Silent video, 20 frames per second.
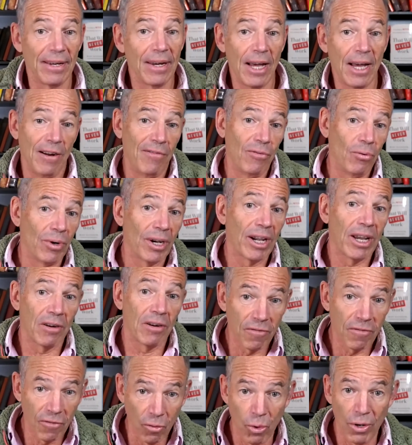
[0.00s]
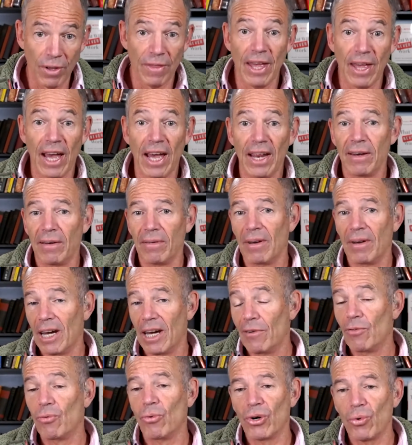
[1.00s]
Not everyone can afford that. Not
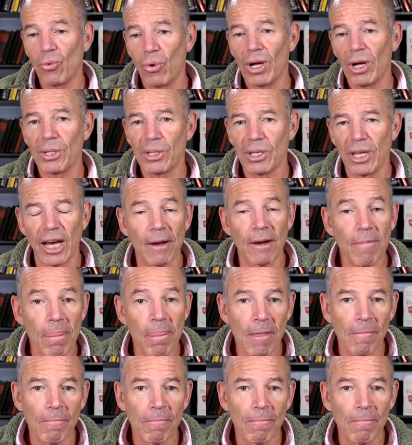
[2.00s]
everyone wants that.